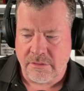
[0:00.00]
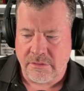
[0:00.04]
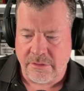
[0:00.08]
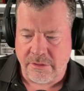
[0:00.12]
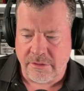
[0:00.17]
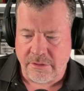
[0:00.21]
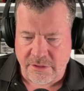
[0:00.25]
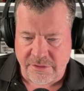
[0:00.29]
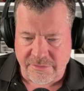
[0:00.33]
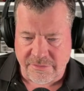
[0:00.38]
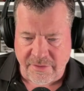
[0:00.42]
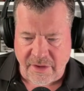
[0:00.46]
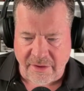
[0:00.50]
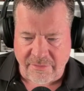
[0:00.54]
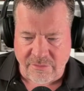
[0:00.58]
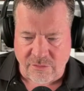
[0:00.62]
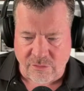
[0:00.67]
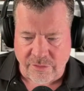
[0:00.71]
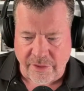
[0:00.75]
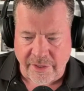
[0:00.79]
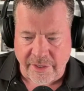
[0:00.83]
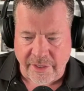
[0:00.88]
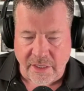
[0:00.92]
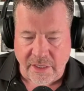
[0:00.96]
your survival
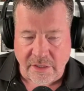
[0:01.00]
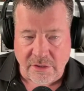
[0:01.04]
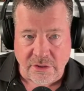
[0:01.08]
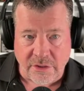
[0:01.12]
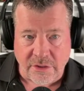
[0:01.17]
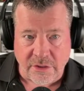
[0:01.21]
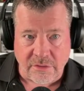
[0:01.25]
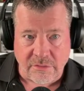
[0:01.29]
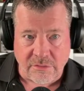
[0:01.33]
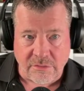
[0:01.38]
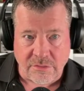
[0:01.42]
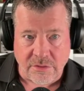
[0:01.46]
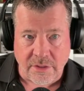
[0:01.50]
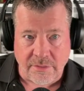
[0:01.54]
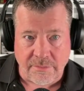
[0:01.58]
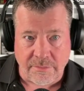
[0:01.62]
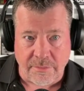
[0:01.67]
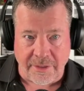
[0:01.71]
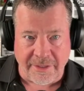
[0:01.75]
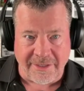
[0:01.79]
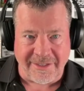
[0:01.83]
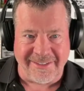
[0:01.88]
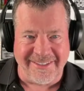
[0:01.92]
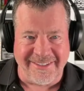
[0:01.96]
rate actually goes up,
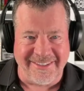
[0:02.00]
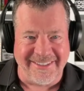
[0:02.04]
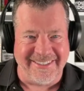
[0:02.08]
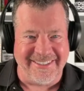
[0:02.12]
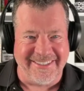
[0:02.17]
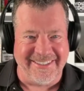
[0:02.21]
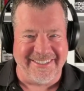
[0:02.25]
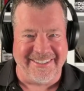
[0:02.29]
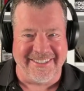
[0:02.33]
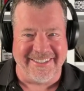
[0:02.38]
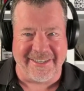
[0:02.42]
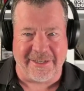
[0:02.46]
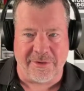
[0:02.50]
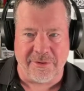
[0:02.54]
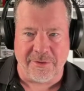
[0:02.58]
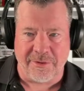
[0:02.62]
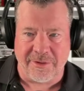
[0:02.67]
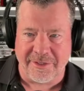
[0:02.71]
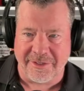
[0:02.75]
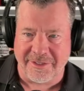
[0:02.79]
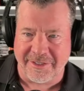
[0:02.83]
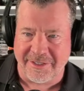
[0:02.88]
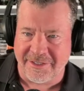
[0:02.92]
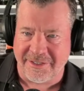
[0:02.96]

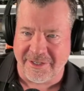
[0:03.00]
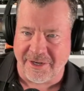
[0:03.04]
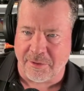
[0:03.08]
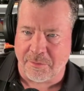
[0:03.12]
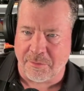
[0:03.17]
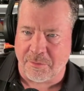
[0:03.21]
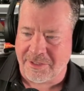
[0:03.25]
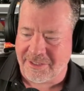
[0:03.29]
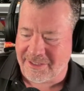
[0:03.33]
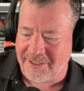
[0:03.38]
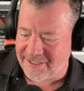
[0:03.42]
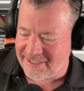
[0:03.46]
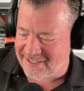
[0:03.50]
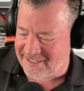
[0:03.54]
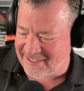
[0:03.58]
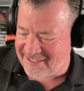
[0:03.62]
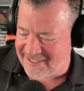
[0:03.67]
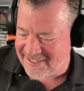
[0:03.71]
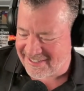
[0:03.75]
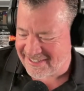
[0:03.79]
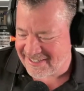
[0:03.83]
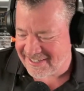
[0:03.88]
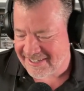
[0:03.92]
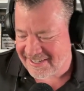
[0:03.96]
according to Darwin.
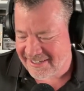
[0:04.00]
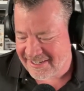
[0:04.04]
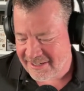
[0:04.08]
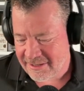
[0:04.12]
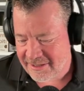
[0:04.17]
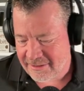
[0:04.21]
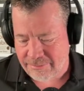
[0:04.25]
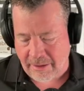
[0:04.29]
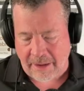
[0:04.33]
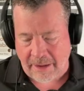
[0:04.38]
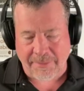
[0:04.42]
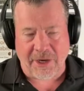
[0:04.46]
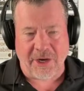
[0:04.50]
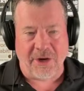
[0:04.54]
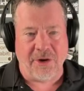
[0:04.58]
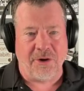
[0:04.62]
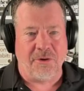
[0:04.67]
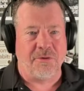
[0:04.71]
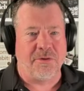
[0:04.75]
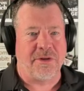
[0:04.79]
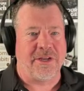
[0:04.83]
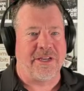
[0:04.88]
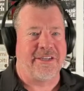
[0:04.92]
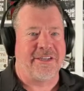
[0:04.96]
Baba
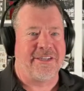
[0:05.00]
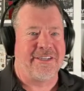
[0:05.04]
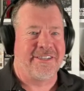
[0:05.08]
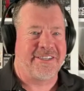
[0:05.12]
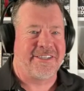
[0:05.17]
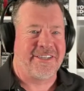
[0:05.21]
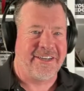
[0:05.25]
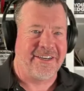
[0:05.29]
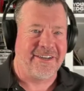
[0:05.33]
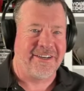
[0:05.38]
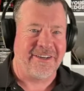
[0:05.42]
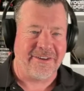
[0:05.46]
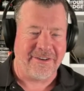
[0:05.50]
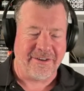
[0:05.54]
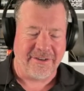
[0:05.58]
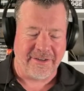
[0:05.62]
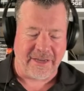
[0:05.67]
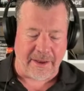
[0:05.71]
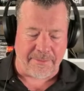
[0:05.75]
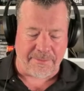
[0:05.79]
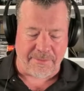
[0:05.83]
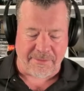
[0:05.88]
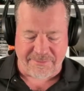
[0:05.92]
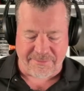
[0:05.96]
Hogan is here.
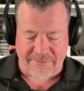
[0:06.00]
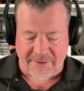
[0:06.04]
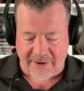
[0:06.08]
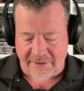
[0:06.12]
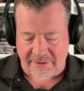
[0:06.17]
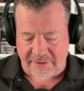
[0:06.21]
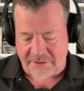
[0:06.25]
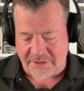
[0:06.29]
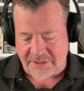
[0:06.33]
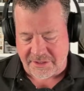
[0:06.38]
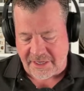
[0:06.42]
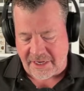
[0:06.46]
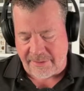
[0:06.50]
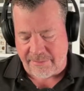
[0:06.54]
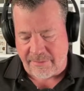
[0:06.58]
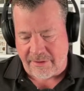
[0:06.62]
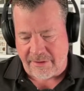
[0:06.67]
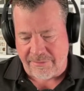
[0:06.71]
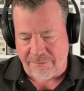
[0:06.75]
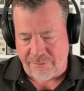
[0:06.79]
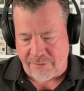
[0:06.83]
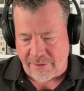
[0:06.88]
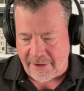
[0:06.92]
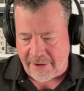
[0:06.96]
Happy Father's Day, my
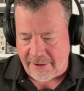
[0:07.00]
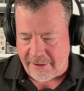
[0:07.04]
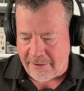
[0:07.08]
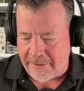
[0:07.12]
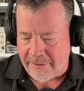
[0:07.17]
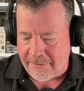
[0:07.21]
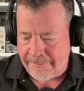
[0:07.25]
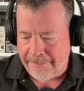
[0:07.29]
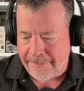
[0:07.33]
friend.